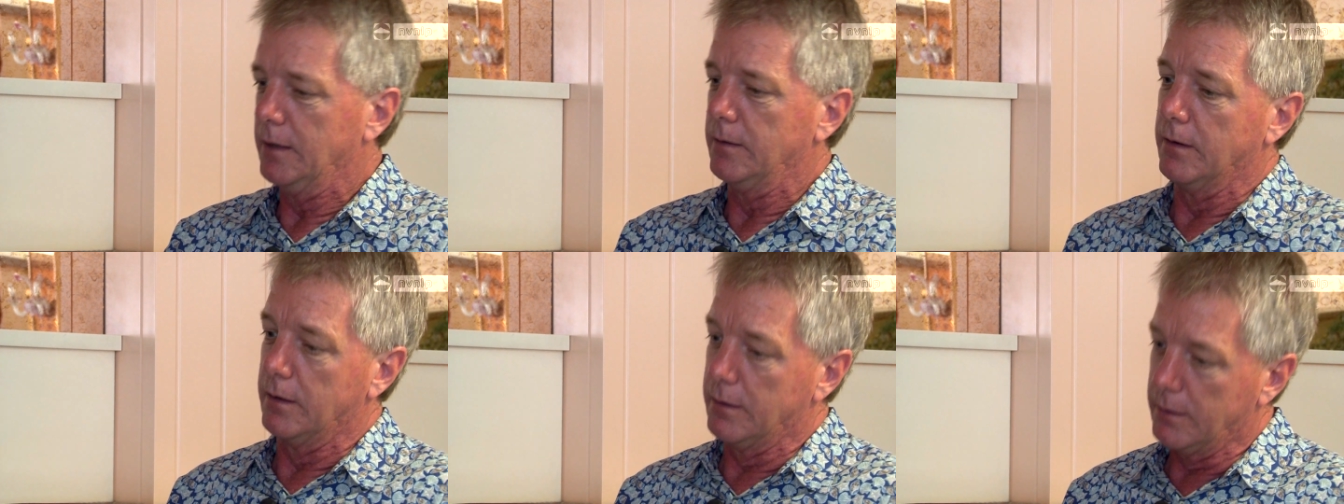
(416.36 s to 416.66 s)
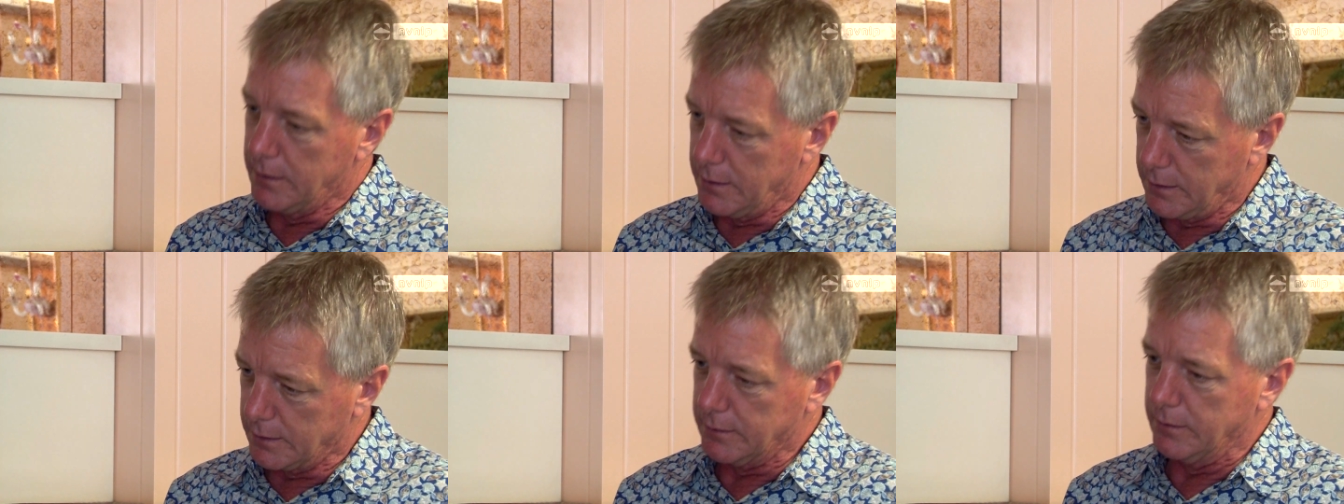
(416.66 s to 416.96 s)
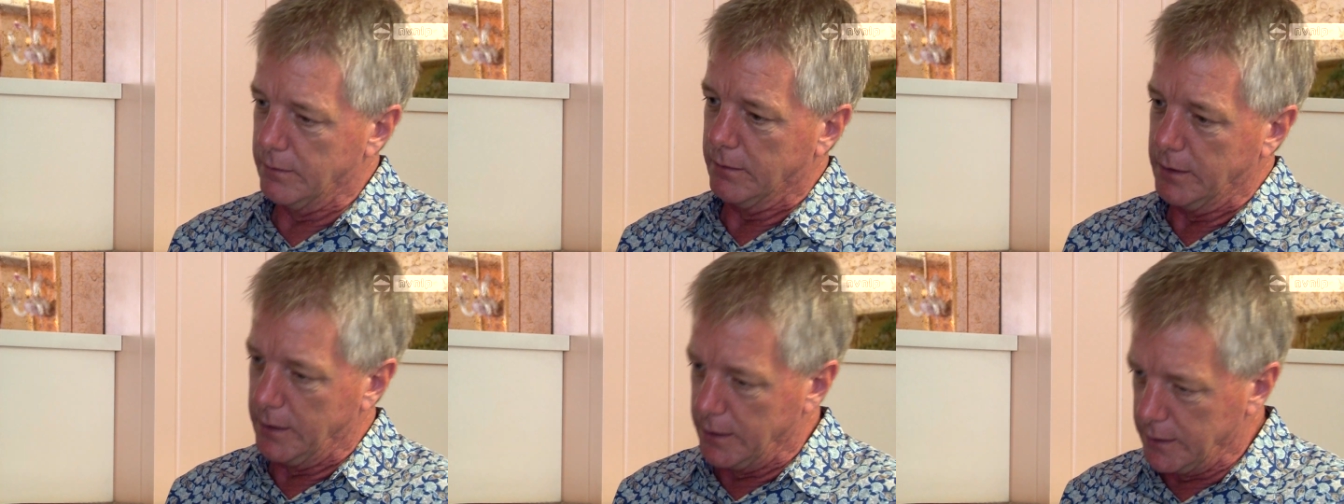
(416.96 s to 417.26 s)
oh, I'm
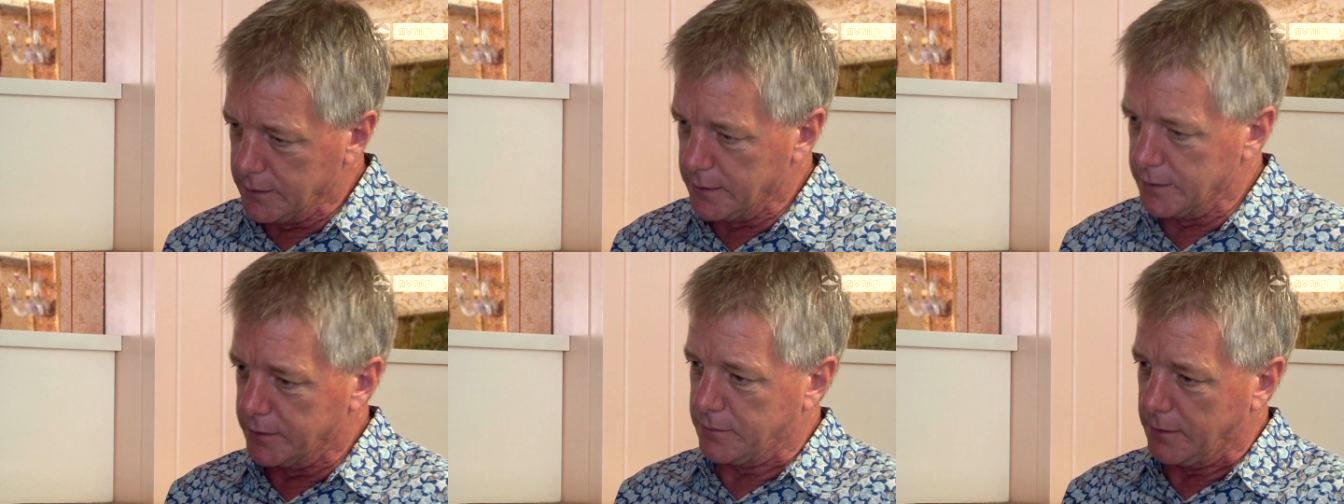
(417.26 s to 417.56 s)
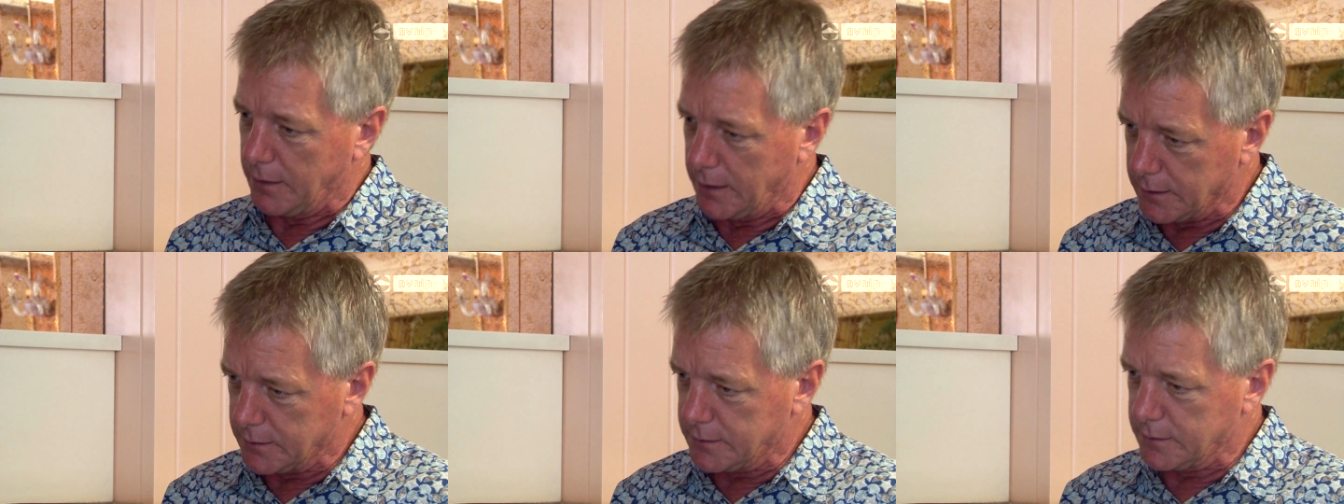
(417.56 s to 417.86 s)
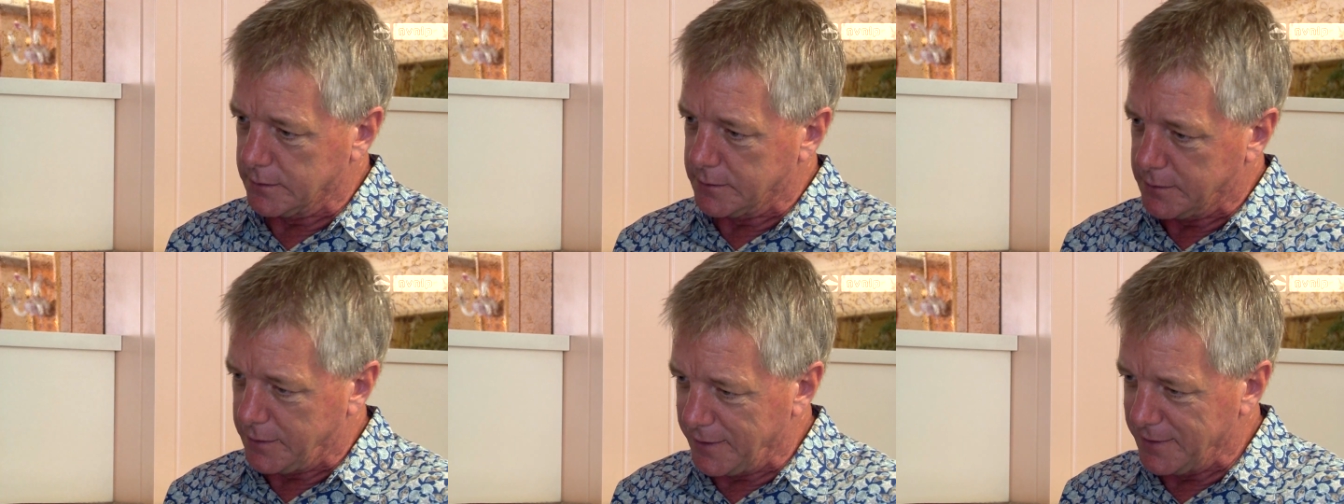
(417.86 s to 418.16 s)
going into trance
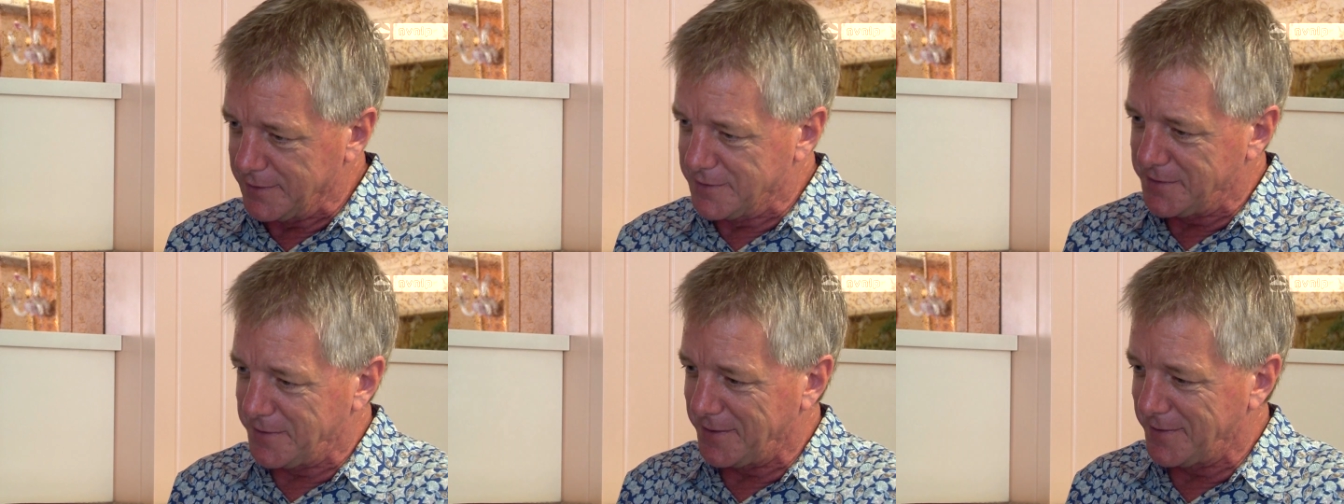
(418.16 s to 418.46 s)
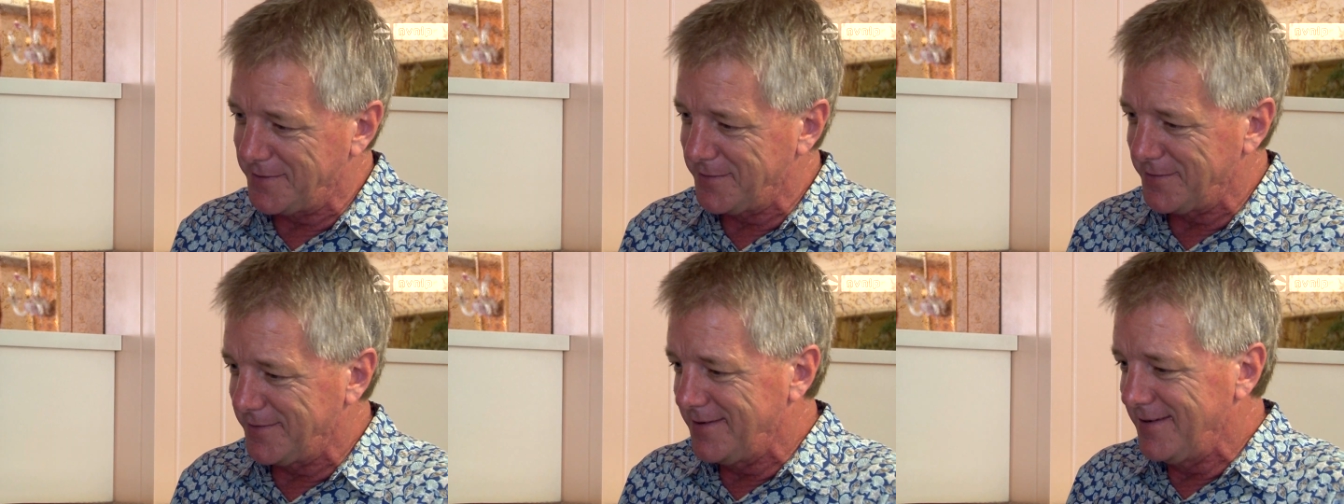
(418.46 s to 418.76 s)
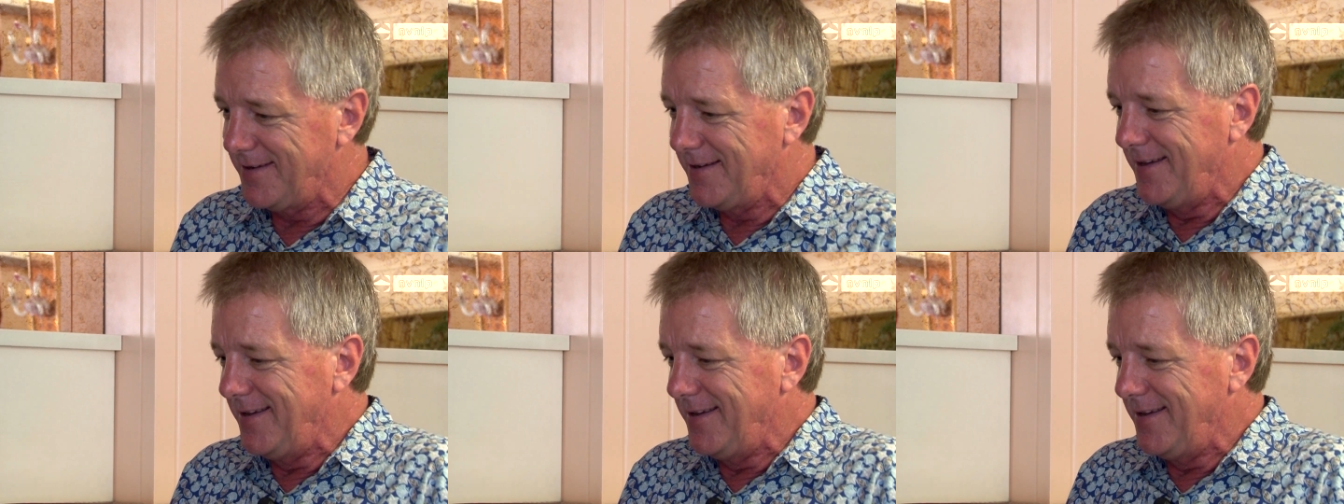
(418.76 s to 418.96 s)
and staying centered.